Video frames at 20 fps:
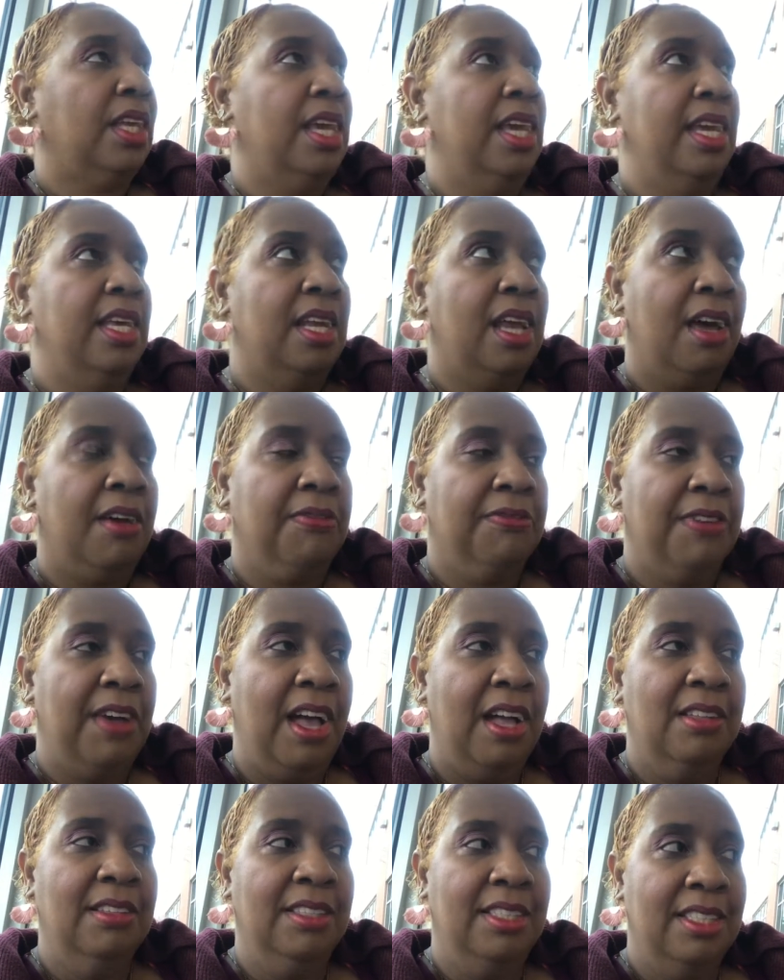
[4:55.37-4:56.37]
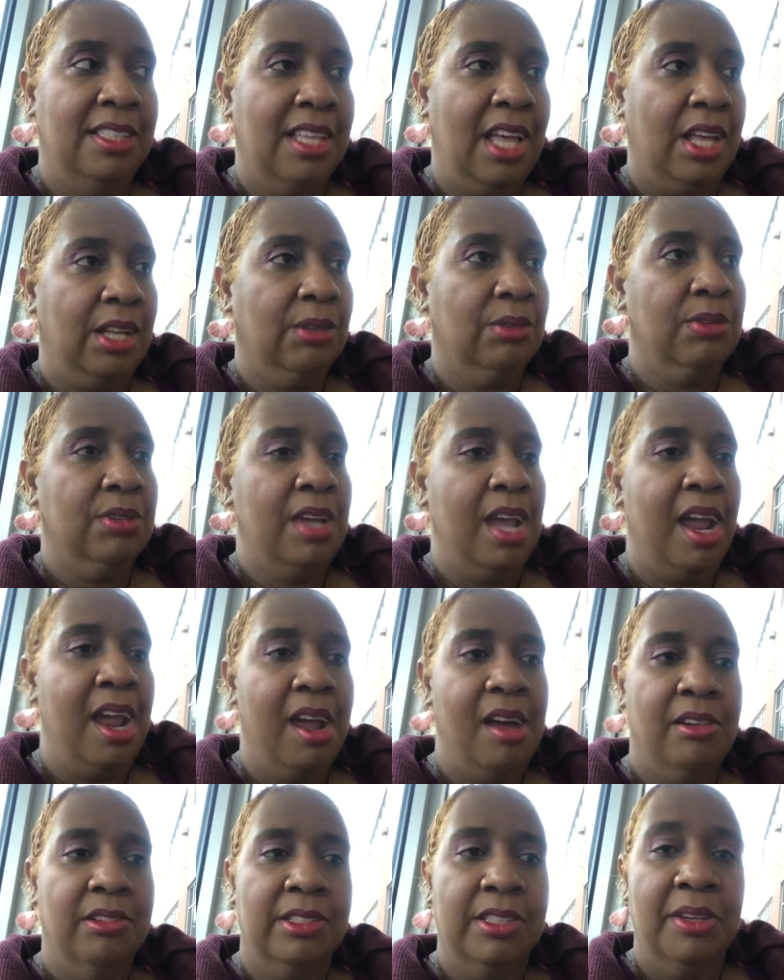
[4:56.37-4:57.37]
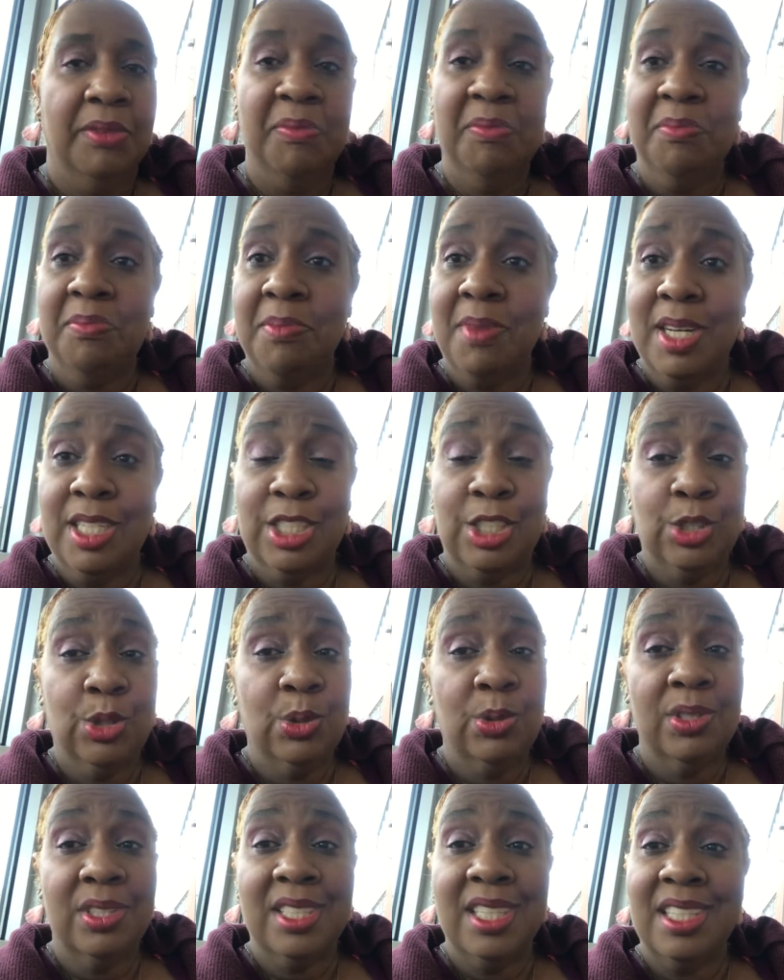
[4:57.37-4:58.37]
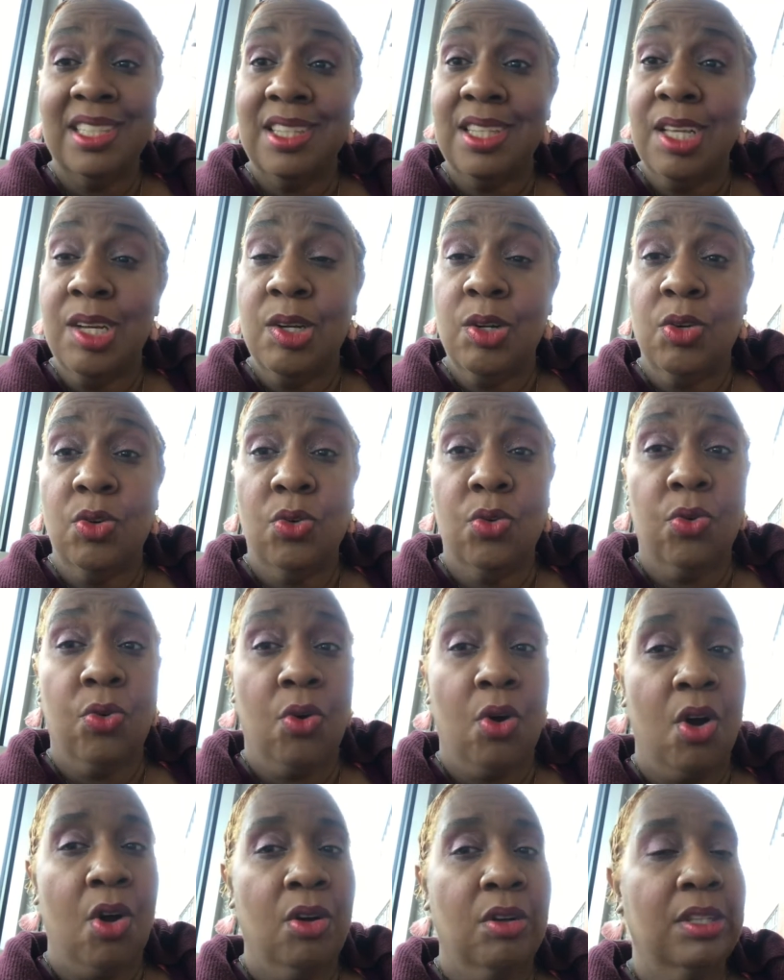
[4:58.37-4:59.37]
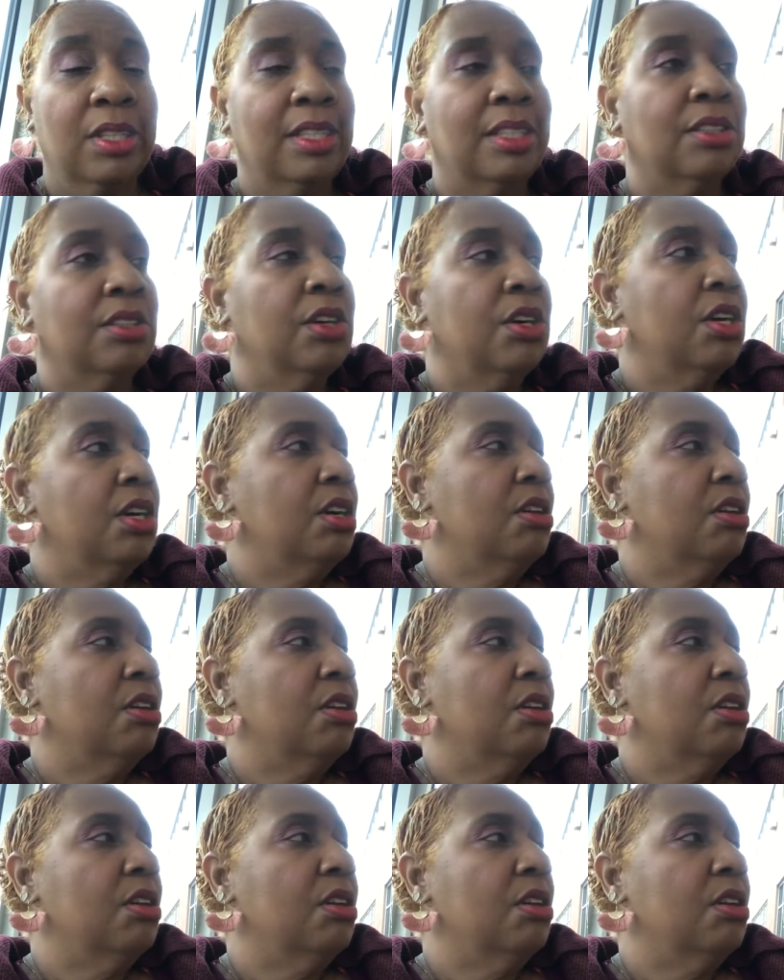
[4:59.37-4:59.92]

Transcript: and I finally settle down, the muscles get the crawling